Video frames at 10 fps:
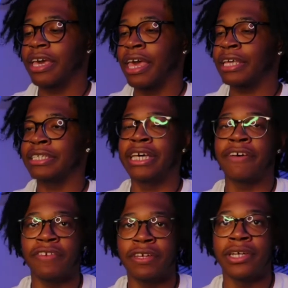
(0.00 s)
is
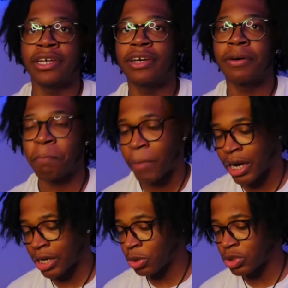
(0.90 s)
definitely
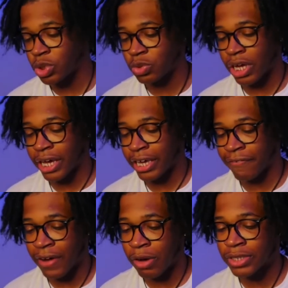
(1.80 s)
my go-to. Like,
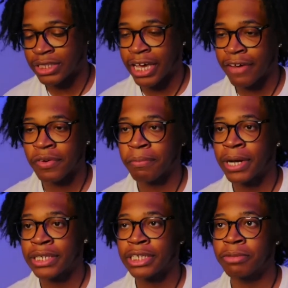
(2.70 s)
if I was to ever
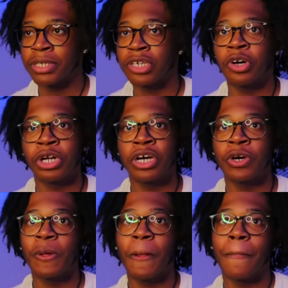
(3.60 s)
buy something, y'all
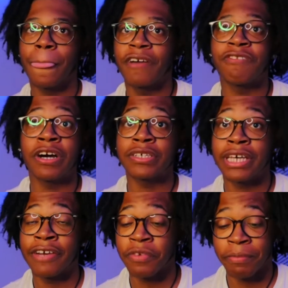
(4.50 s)
know, if I was to
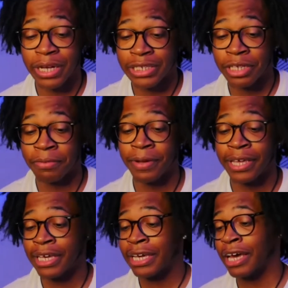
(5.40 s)
ever buy something,
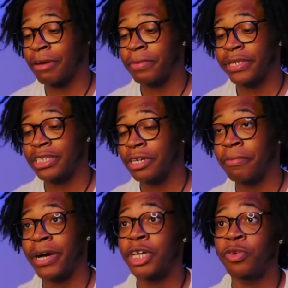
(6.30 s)
it gotta be
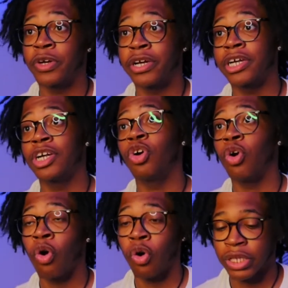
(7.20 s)
something I can wear
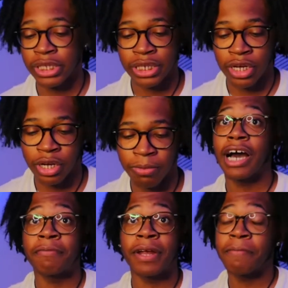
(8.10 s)
all the time.
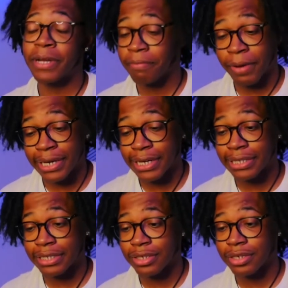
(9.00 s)
I'm not about to buy
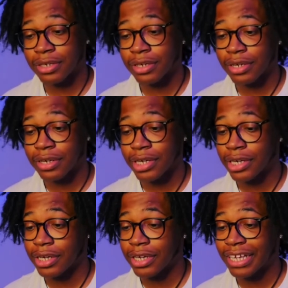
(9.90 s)
nothing
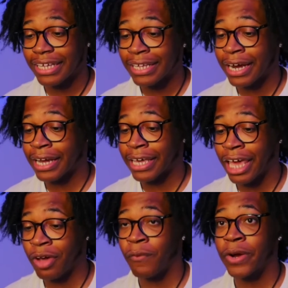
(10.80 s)
that I
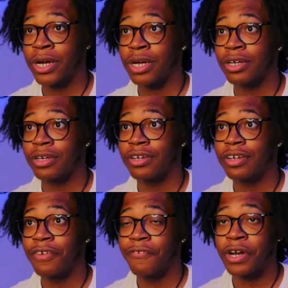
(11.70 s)
can't wear
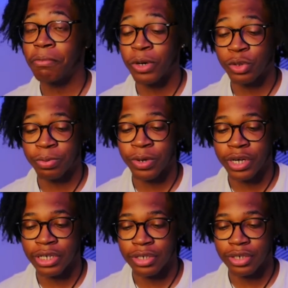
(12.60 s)
for the most part,
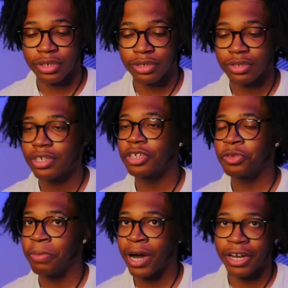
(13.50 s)
because you
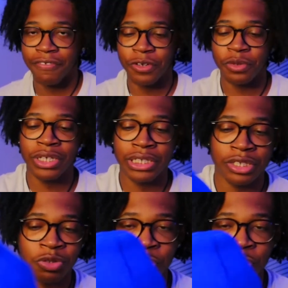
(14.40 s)
buying it for a reason. You